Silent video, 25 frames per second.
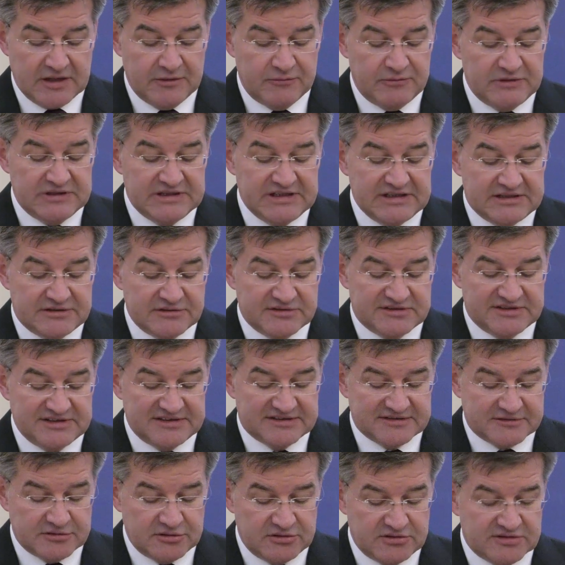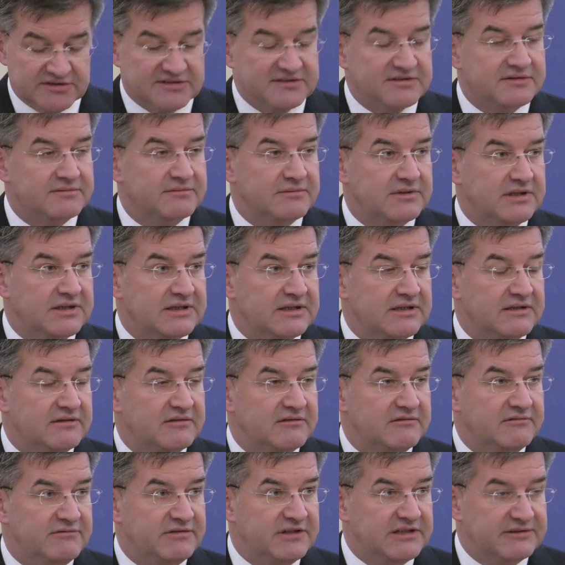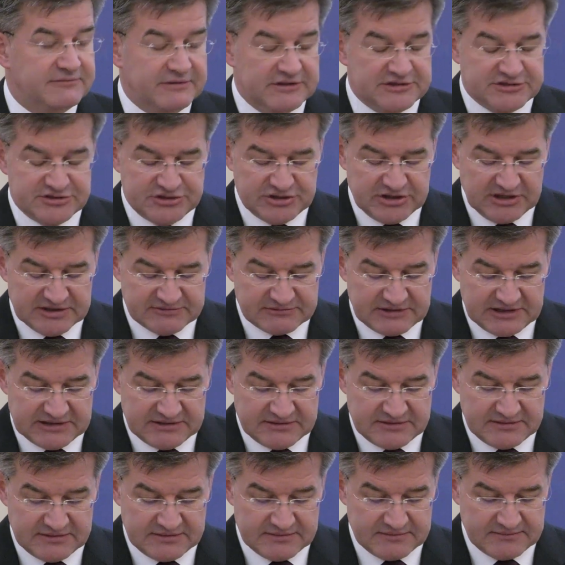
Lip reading: We need to see schools filled with children.